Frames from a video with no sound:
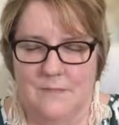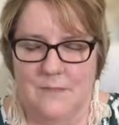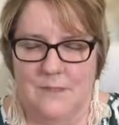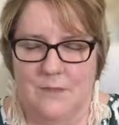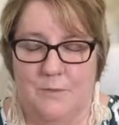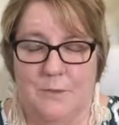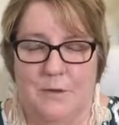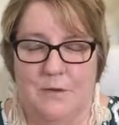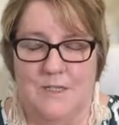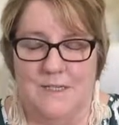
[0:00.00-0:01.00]

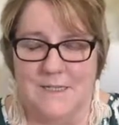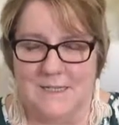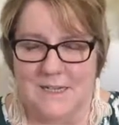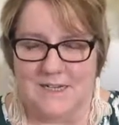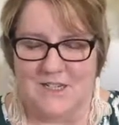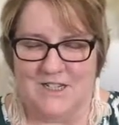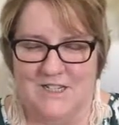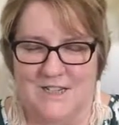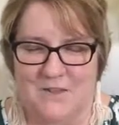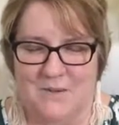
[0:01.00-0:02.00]
Superconscious
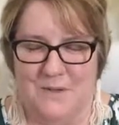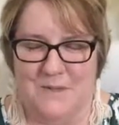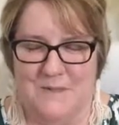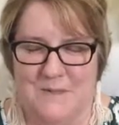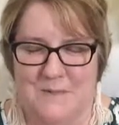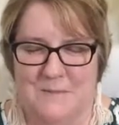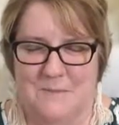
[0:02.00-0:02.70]
intelligence, in other words.